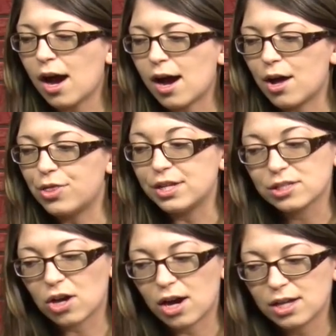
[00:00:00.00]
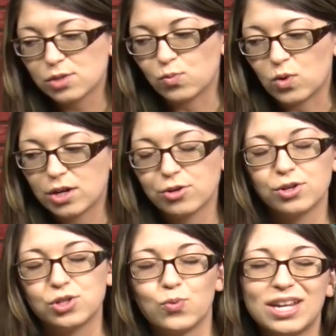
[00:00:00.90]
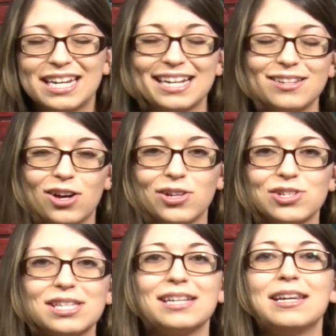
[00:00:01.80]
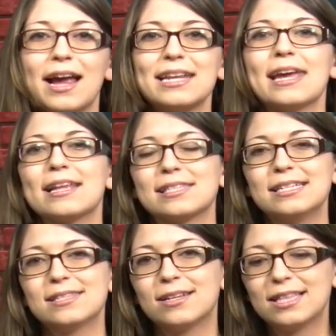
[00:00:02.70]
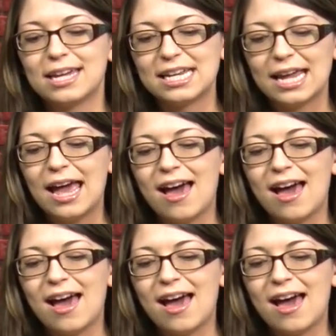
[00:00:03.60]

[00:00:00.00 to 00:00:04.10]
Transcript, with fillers: Uh, this costs $129.98 online.